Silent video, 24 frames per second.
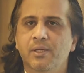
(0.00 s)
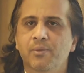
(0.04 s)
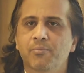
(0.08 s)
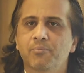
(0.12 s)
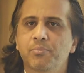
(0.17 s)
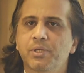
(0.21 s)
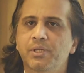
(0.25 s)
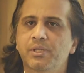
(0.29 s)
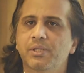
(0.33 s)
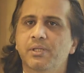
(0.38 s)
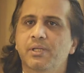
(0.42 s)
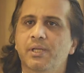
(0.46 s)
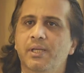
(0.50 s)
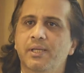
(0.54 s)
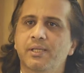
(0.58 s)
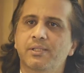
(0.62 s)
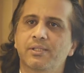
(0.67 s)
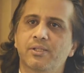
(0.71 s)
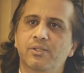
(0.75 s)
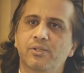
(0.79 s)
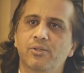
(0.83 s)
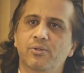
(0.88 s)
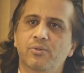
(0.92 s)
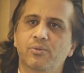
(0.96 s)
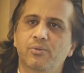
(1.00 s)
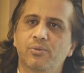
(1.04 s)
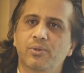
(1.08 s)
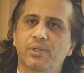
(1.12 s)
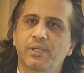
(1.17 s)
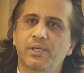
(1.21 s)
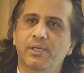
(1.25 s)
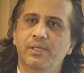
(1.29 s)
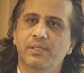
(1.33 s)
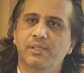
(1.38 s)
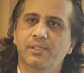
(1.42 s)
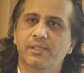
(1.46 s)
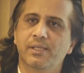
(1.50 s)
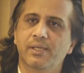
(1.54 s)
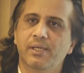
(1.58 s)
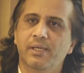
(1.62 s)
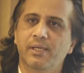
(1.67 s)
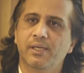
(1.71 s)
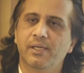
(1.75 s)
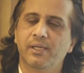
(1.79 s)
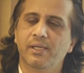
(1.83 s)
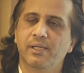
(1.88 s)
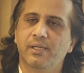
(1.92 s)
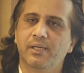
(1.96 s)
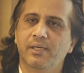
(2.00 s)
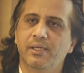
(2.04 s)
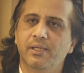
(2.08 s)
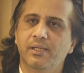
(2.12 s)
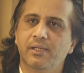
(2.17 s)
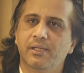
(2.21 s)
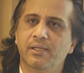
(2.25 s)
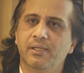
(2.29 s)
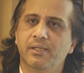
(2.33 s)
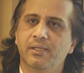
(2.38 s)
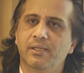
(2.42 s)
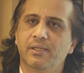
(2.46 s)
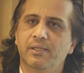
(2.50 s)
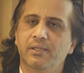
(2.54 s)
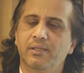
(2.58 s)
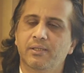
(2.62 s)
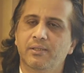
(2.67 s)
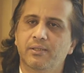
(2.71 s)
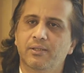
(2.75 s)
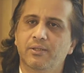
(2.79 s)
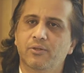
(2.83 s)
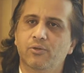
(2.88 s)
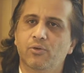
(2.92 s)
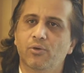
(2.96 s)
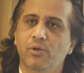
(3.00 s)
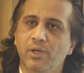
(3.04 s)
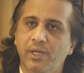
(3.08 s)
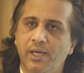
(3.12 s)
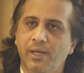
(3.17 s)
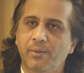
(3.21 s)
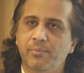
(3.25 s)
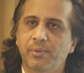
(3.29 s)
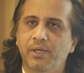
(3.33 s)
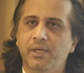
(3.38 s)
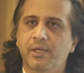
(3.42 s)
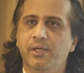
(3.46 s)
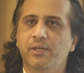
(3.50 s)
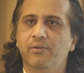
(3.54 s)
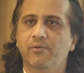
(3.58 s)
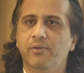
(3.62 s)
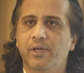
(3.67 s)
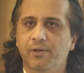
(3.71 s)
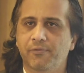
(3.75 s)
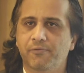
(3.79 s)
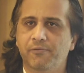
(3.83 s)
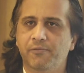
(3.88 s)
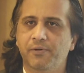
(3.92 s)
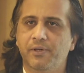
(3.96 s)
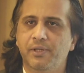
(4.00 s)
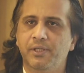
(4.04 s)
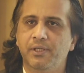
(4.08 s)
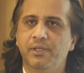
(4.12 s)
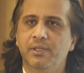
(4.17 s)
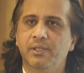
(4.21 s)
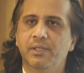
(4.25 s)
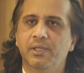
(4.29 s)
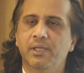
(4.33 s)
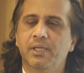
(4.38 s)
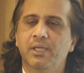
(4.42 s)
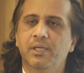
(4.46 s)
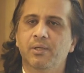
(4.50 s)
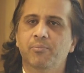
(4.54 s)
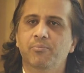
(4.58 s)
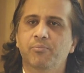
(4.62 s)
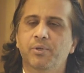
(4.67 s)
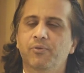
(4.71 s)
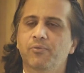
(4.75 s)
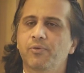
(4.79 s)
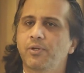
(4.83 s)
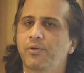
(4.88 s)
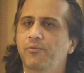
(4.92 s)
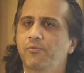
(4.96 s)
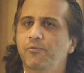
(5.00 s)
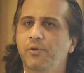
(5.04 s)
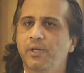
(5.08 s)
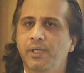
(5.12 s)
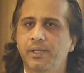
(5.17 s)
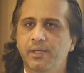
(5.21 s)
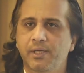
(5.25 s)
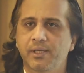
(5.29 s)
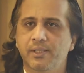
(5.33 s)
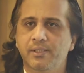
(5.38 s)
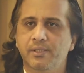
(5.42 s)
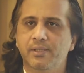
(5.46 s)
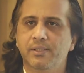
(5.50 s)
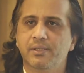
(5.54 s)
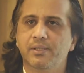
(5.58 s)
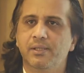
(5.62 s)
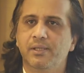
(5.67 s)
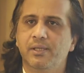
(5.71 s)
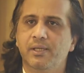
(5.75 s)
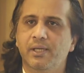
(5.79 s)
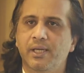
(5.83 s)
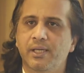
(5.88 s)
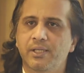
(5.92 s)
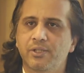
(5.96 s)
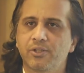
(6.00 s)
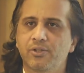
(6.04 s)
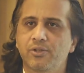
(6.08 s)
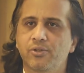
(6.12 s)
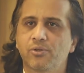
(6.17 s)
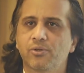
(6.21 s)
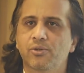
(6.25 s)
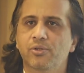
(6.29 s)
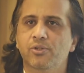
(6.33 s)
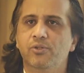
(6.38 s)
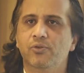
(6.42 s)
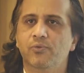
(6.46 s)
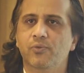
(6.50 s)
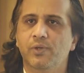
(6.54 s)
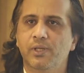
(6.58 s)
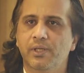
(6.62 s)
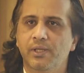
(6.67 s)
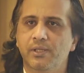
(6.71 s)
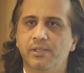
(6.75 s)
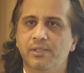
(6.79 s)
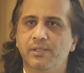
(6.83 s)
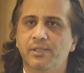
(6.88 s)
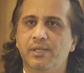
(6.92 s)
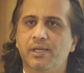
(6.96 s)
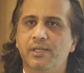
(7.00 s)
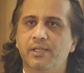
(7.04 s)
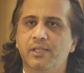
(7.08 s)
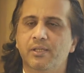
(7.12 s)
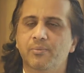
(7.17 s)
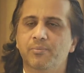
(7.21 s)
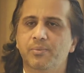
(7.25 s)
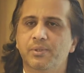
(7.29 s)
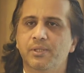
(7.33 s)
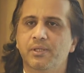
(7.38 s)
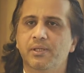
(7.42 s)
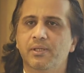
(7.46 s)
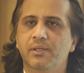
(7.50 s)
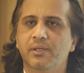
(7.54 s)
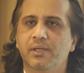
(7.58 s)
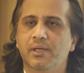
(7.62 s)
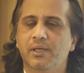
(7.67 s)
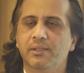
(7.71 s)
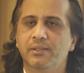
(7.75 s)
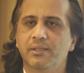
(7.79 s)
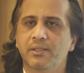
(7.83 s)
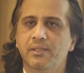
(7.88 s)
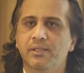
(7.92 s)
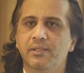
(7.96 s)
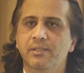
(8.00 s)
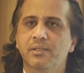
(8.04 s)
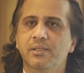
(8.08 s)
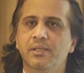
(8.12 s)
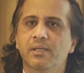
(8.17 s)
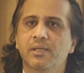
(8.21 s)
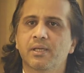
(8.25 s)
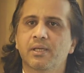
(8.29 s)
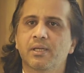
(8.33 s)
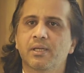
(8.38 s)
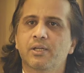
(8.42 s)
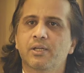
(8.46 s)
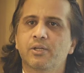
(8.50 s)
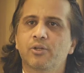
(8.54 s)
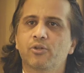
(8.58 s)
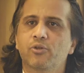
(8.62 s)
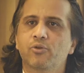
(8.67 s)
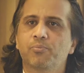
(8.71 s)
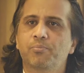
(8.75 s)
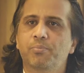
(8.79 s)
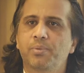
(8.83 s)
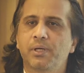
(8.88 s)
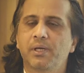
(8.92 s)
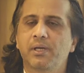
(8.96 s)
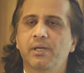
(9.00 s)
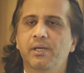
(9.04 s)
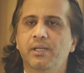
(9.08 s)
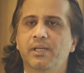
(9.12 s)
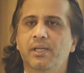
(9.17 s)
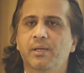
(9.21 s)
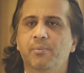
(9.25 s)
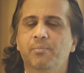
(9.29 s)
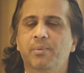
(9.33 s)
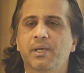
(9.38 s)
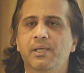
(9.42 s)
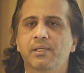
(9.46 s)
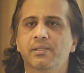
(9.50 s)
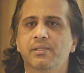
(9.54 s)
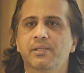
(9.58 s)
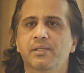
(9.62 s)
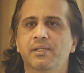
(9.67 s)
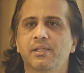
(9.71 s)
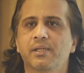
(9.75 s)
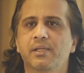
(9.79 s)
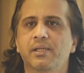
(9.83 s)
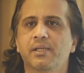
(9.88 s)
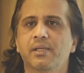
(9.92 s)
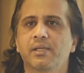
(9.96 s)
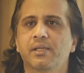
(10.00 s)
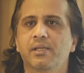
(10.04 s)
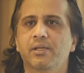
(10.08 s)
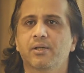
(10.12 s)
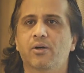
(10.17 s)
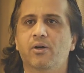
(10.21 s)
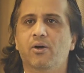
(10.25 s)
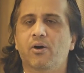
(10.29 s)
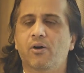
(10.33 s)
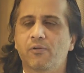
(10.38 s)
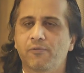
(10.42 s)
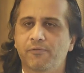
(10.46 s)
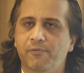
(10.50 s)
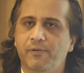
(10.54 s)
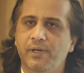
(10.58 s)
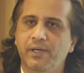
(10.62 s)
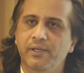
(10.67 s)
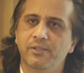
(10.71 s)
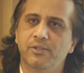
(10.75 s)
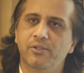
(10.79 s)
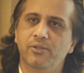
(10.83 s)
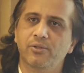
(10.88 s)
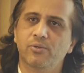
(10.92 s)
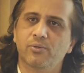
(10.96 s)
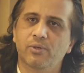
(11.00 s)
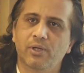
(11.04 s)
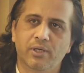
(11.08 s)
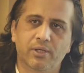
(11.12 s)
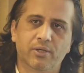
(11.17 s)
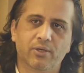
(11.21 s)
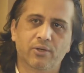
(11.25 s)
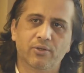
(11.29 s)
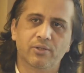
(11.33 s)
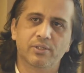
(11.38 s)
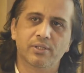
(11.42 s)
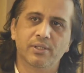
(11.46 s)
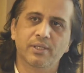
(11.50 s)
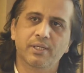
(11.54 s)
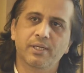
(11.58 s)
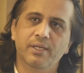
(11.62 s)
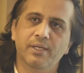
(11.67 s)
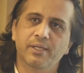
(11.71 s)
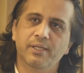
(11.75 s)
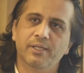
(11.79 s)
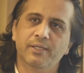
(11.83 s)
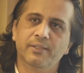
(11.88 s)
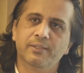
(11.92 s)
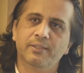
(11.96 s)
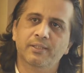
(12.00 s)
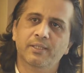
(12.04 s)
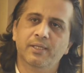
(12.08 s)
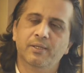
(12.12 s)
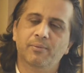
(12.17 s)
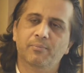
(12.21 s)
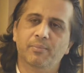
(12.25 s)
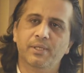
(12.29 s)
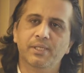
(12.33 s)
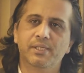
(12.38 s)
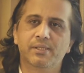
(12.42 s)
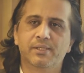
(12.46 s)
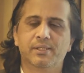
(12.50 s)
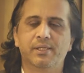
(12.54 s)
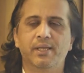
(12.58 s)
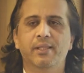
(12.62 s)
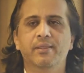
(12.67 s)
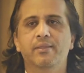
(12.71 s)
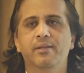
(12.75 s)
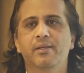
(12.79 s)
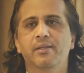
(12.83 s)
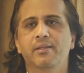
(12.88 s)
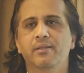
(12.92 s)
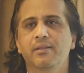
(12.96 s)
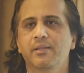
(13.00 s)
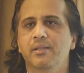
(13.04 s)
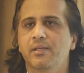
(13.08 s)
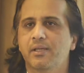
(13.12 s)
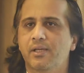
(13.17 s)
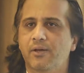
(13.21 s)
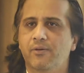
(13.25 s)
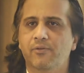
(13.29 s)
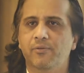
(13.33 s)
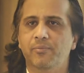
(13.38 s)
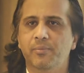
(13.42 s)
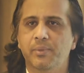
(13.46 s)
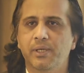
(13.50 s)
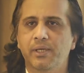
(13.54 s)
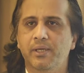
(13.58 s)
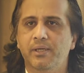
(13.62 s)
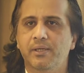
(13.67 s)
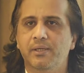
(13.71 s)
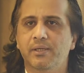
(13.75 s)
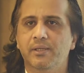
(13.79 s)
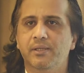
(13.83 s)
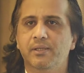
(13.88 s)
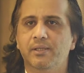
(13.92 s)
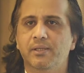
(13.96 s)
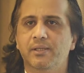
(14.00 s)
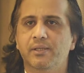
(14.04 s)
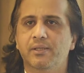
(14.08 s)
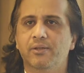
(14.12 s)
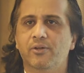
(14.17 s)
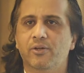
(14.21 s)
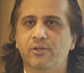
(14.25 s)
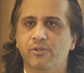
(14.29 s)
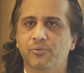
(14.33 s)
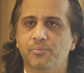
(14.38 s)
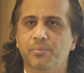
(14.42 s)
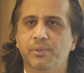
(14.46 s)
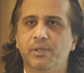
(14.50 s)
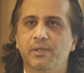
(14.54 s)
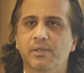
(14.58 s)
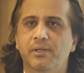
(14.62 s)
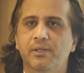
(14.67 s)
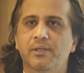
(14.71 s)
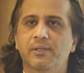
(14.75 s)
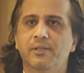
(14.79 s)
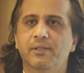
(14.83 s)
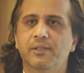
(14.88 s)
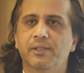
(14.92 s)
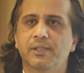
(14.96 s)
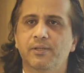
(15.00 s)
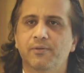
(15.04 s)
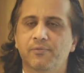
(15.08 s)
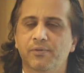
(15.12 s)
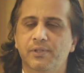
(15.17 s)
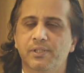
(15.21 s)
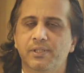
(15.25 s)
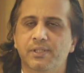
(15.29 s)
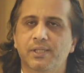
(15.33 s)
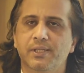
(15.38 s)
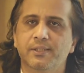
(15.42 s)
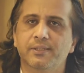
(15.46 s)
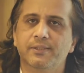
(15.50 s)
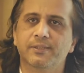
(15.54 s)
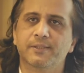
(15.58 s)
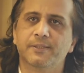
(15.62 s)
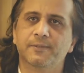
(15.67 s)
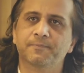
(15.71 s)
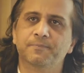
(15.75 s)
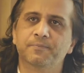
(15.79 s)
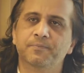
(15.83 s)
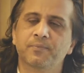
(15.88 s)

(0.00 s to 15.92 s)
Mission ICU is a collaborative effort between various NGOs, various startups and others to build capacity of ICU across India by strengthening the government hospital infrastructure.